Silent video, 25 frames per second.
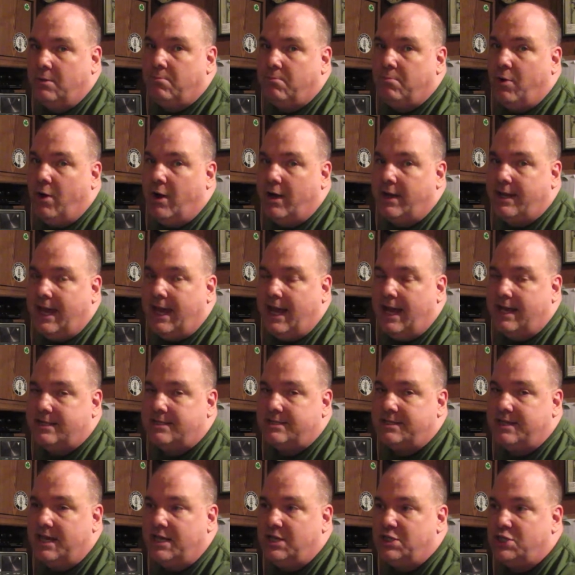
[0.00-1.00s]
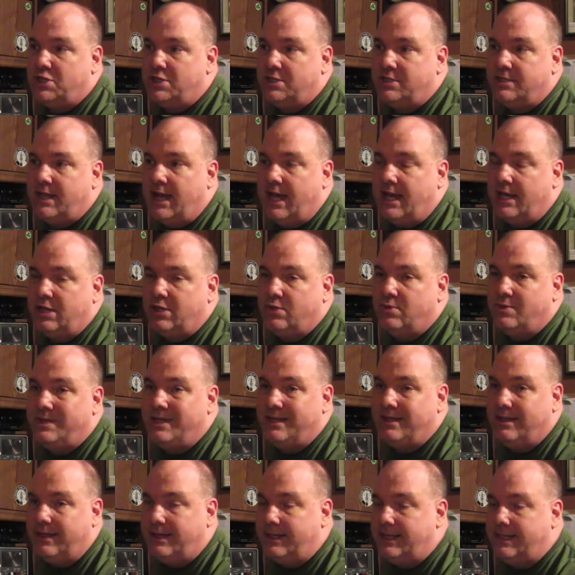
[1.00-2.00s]
broadcast stations and
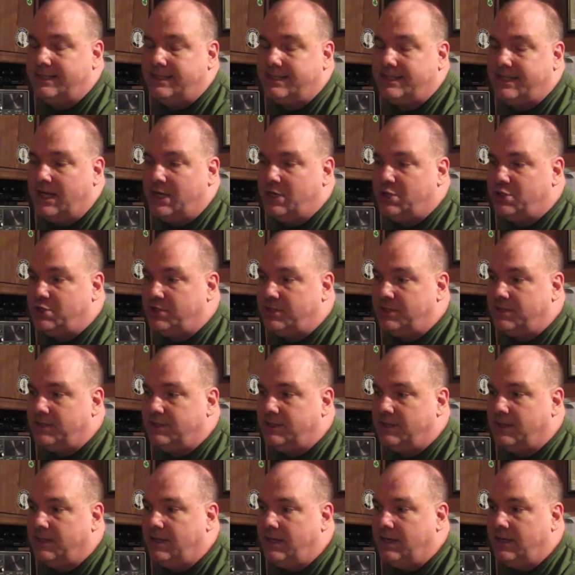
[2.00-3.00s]
utility stations.